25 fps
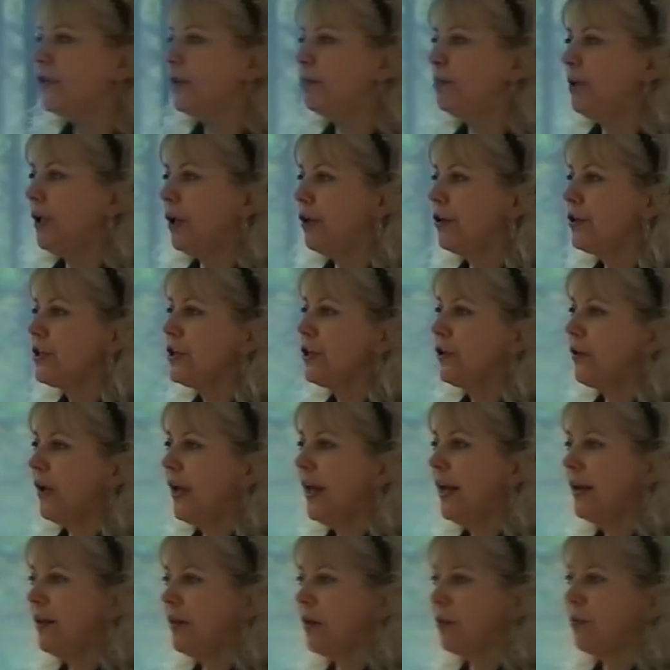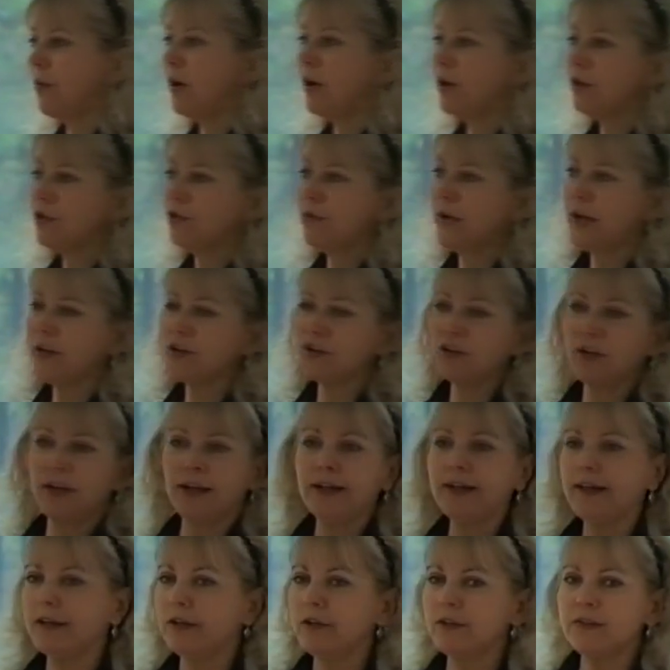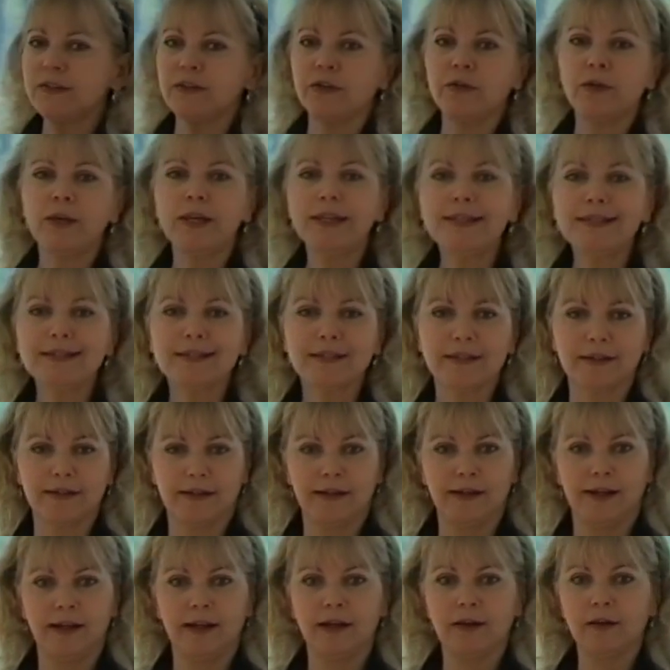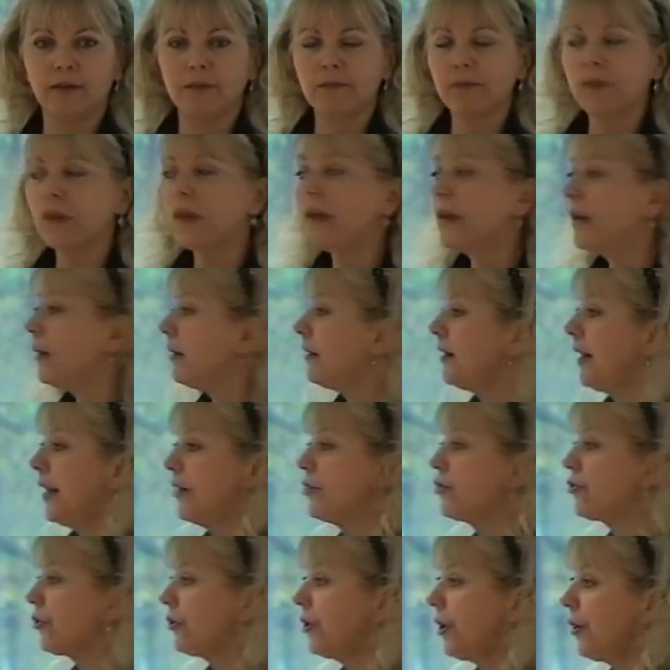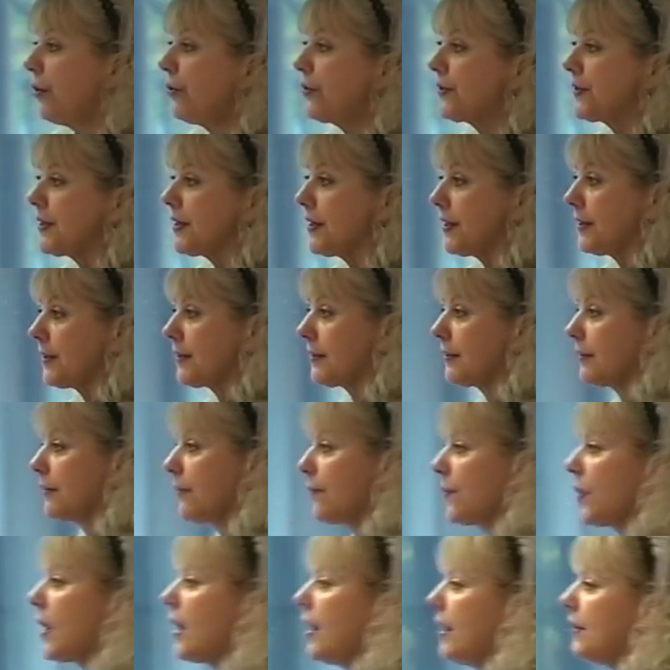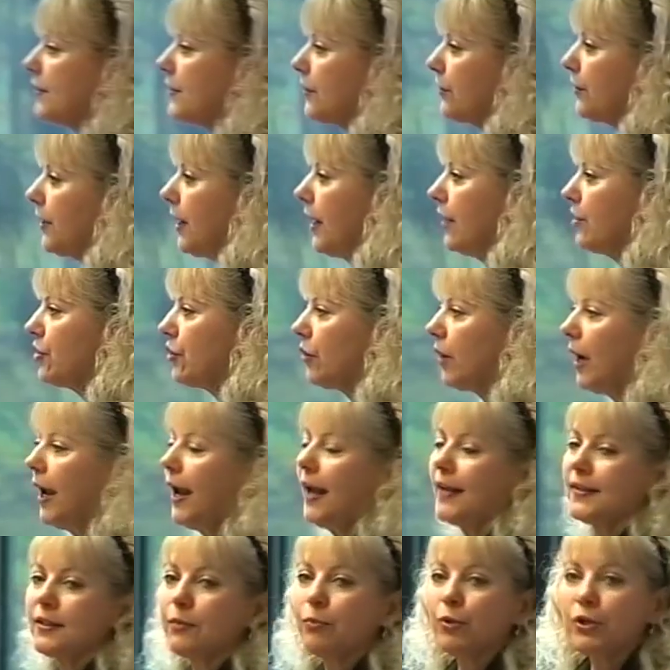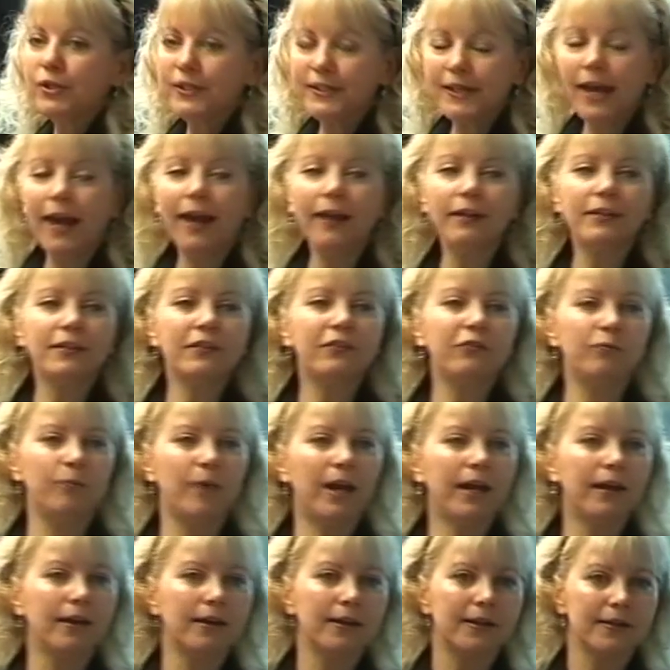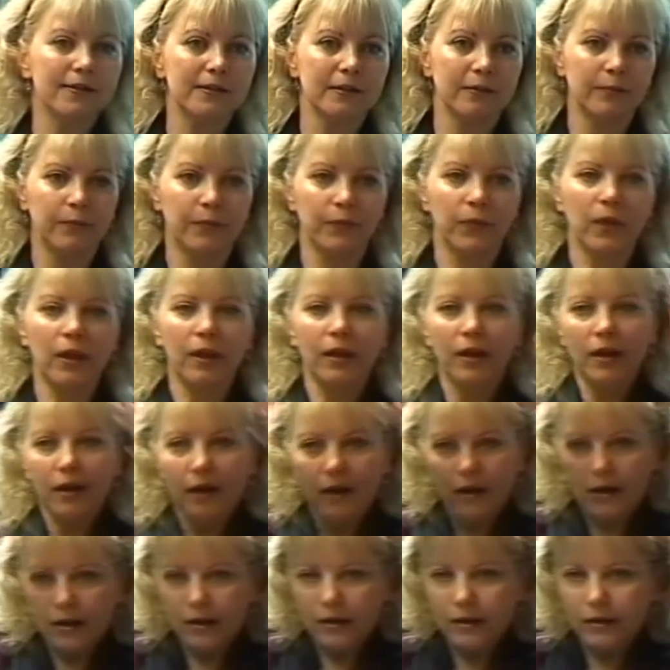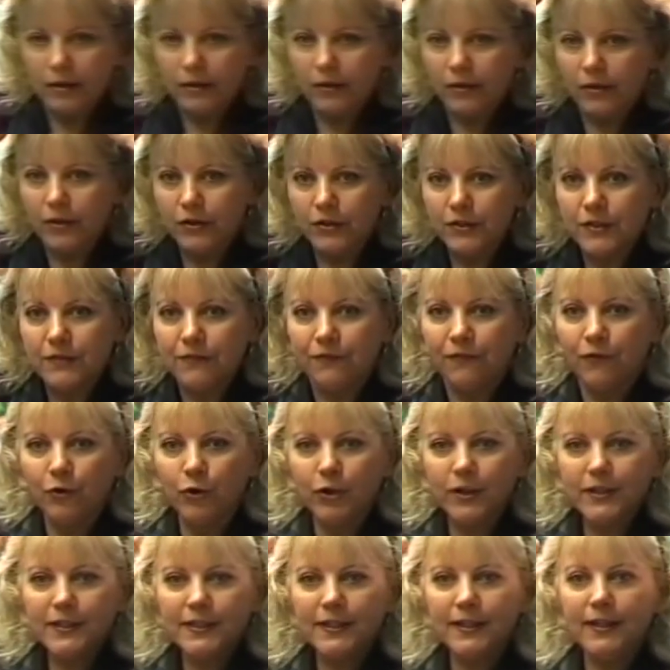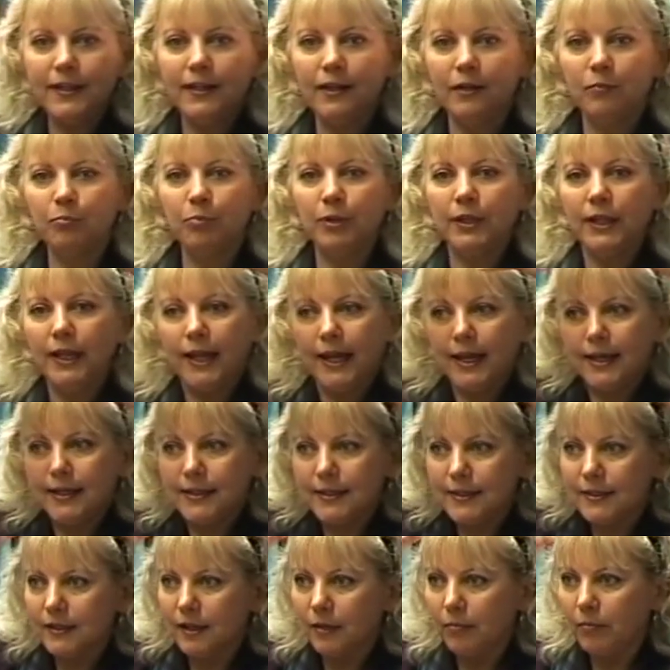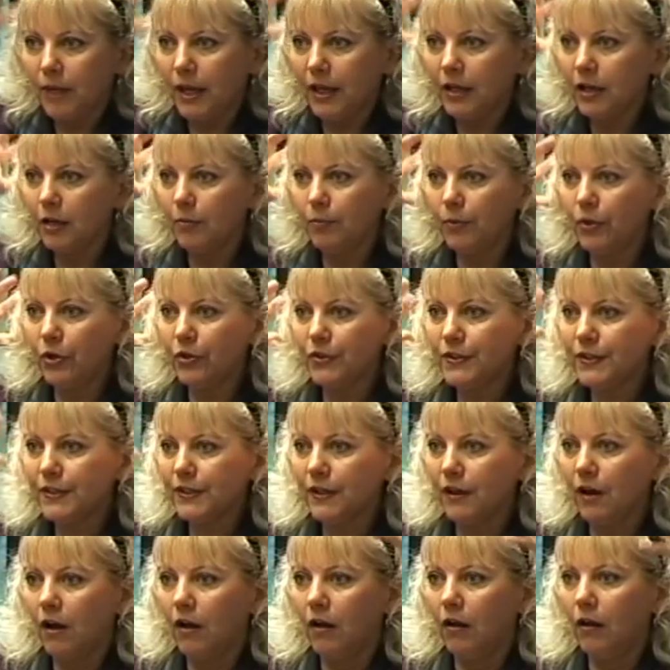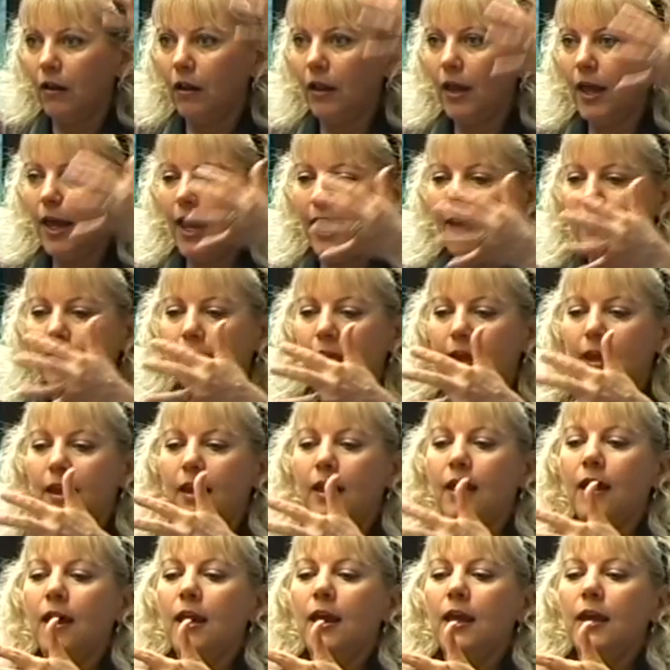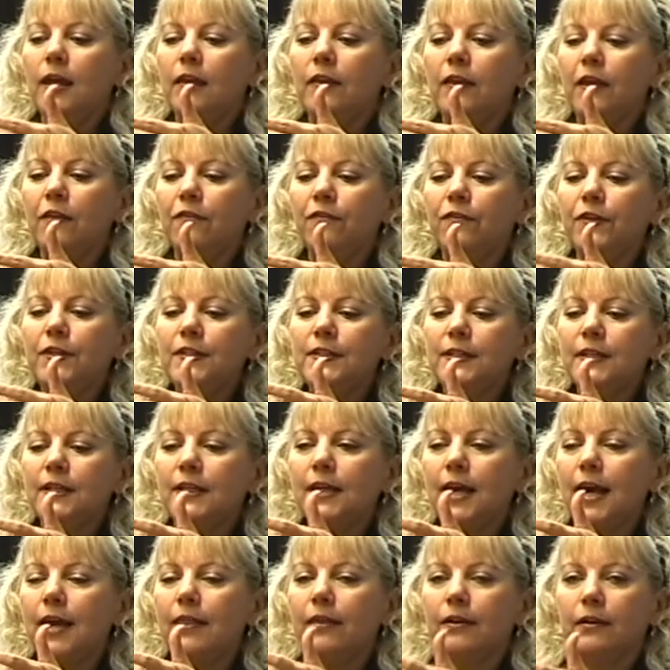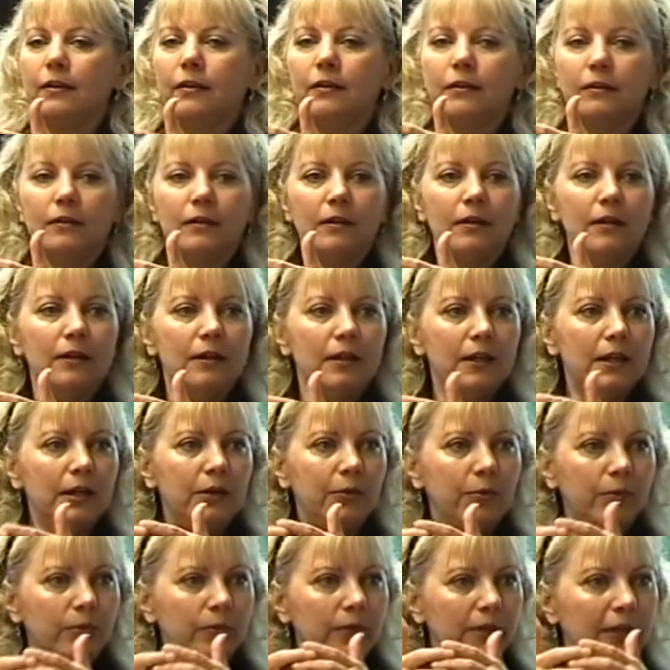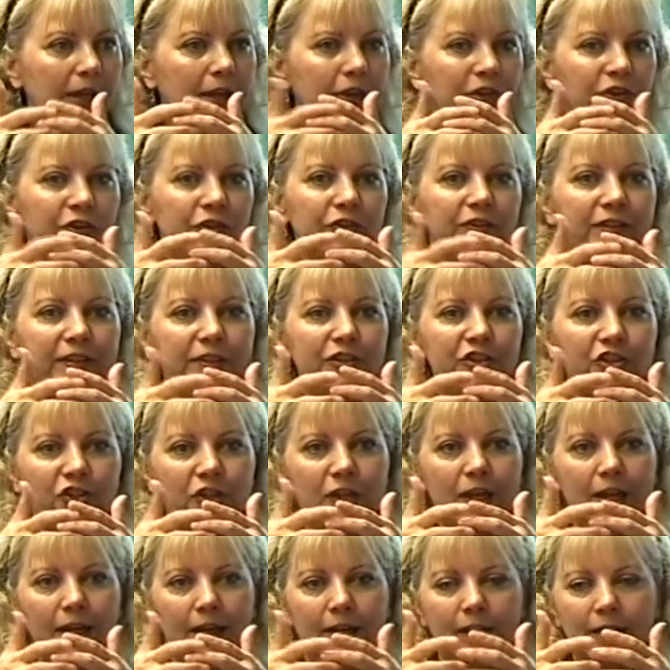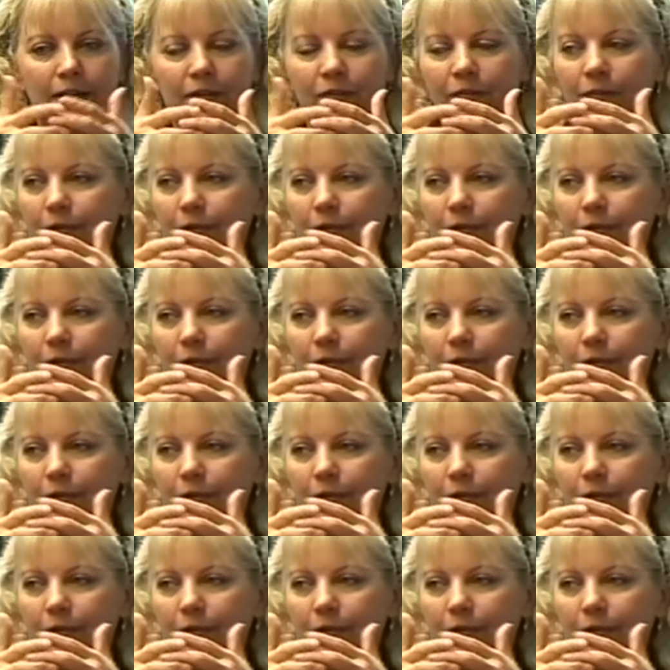blow to your head in the wrong direction, it kills you instantly. Nature knows this. So nature has a protective mechanism. There's 14 plates that make up your skull, and they fit together, interdigitated